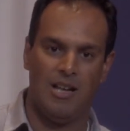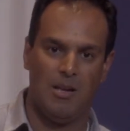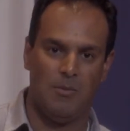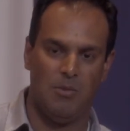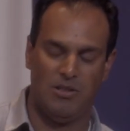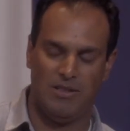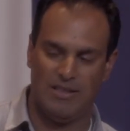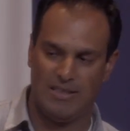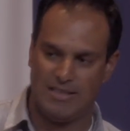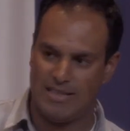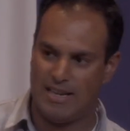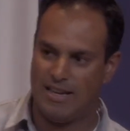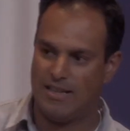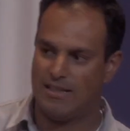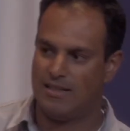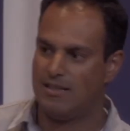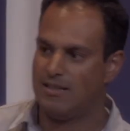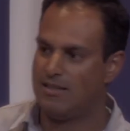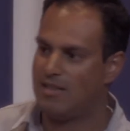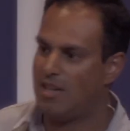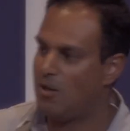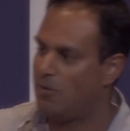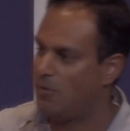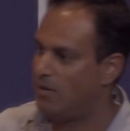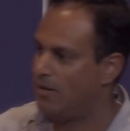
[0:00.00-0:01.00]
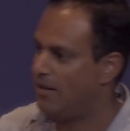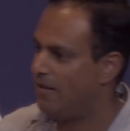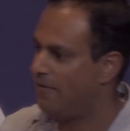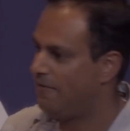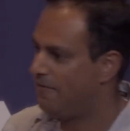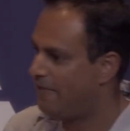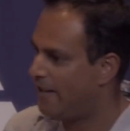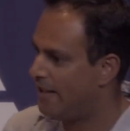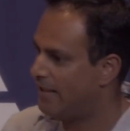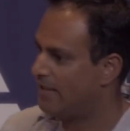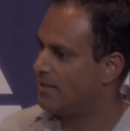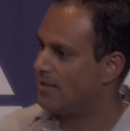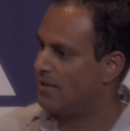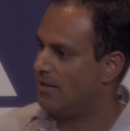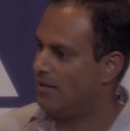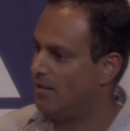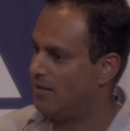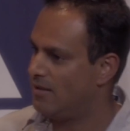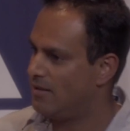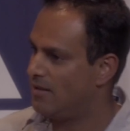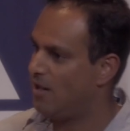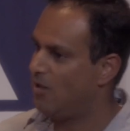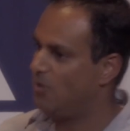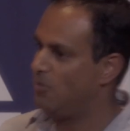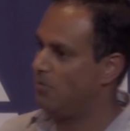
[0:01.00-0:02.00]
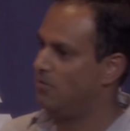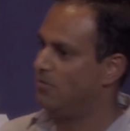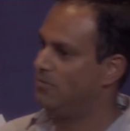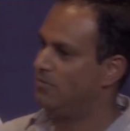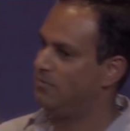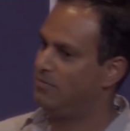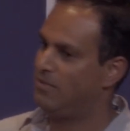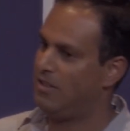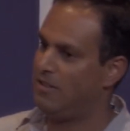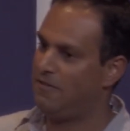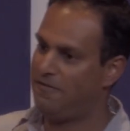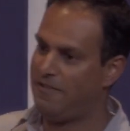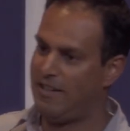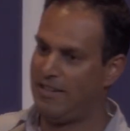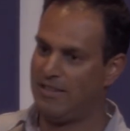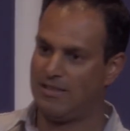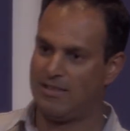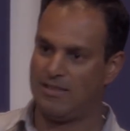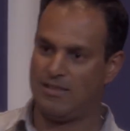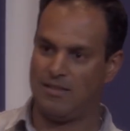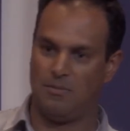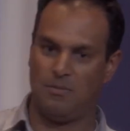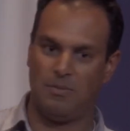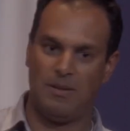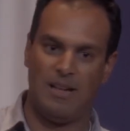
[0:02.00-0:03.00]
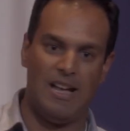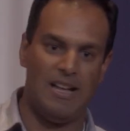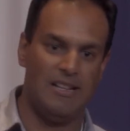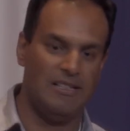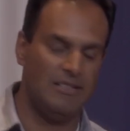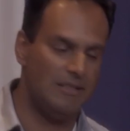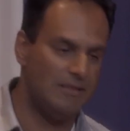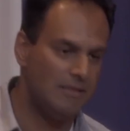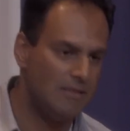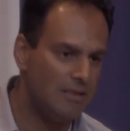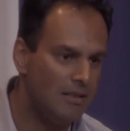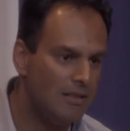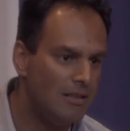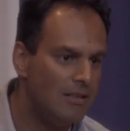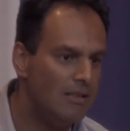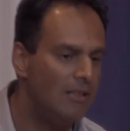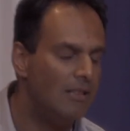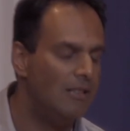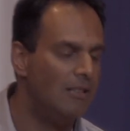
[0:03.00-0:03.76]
about the sciences, how it affects us, how it affects the planet,